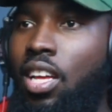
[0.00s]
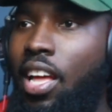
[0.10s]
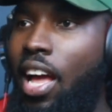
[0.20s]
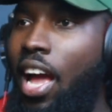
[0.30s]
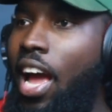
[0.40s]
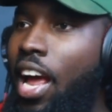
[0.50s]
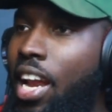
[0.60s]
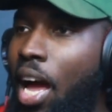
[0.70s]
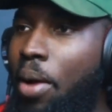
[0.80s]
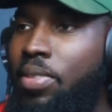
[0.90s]
And
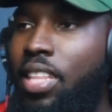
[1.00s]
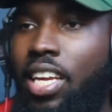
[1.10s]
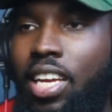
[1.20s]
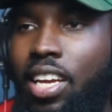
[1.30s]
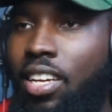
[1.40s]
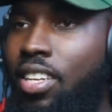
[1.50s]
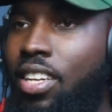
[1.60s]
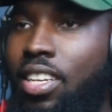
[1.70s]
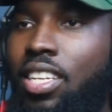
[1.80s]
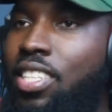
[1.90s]
I'm thinking,
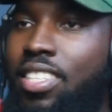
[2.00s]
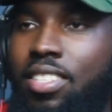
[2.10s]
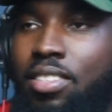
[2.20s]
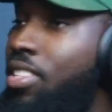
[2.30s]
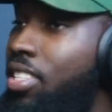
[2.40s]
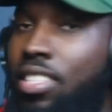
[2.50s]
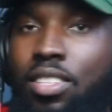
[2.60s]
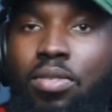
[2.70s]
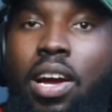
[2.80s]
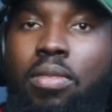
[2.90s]
this is this is the
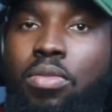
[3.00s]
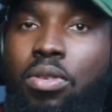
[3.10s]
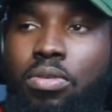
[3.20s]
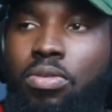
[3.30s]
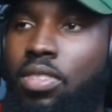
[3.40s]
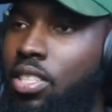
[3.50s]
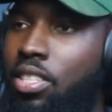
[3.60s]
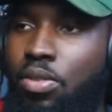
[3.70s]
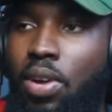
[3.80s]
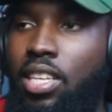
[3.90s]
right move. This is the
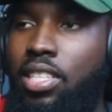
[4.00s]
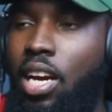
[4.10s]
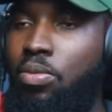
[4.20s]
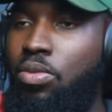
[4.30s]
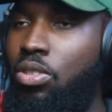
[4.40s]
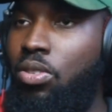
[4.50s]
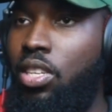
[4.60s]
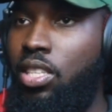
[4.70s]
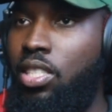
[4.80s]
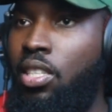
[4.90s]
right time to do
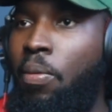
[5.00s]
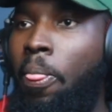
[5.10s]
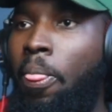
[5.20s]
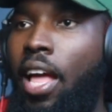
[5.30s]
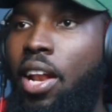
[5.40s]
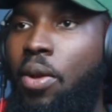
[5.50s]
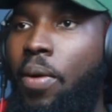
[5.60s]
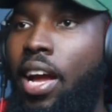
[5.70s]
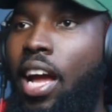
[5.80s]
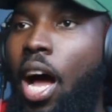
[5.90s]
this.
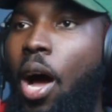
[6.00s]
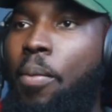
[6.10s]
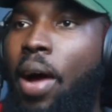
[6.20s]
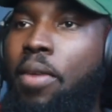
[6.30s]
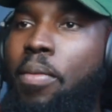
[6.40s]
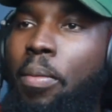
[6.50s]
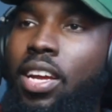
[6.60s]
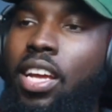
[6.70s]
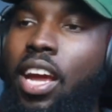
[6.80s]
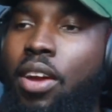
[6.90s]
Anyway, um, I remember
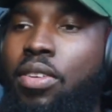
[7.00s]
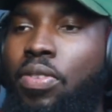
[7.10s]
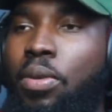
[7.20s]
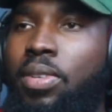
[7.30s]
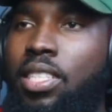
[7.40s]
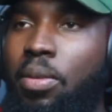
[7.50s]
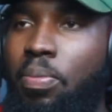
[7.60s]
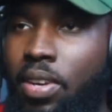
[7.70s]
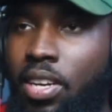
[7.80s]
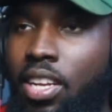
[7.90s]
hearing from the
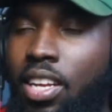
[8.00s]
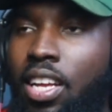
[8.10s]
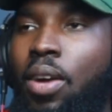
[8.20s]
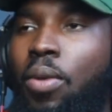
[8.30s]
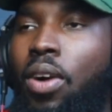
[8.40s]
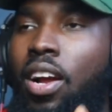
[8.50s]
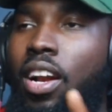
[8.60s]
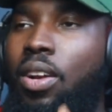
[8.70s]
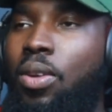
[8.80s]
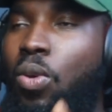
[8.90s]
snippet what
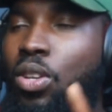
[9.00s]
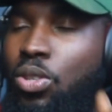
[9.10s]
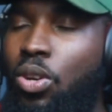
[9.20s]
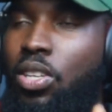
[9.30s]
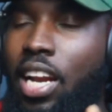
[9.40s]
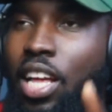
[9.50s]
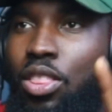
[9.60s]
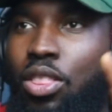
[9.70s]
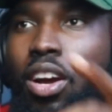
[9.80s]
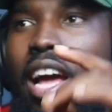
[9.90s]
one song that I
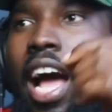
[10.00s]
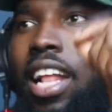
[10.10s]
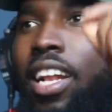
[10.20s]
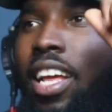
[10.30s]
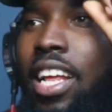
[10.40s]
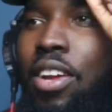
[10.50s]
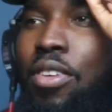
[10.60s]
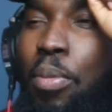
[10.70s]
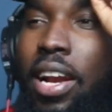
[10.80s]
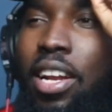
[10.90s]
thought had he
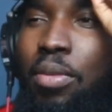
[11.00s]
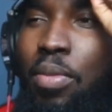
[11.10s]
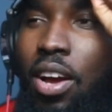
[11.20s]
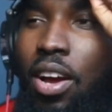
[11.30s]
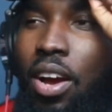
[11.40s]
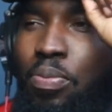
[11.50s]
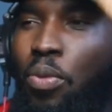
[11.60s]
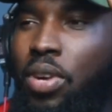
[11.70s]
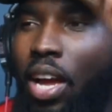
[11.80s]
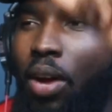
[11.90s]
reminded me of, but we'll
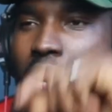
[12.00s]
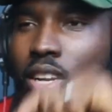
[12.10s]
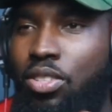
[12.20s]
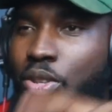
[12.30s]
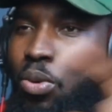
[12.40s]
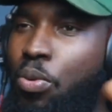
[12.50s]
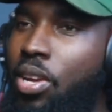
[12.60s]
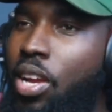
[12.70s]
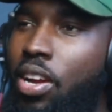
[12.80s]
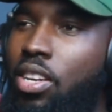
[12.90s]
get right into it. We'll get
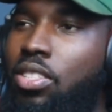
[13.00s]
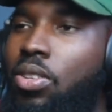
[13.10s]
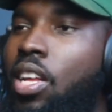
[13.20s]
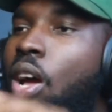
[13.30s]
right into it.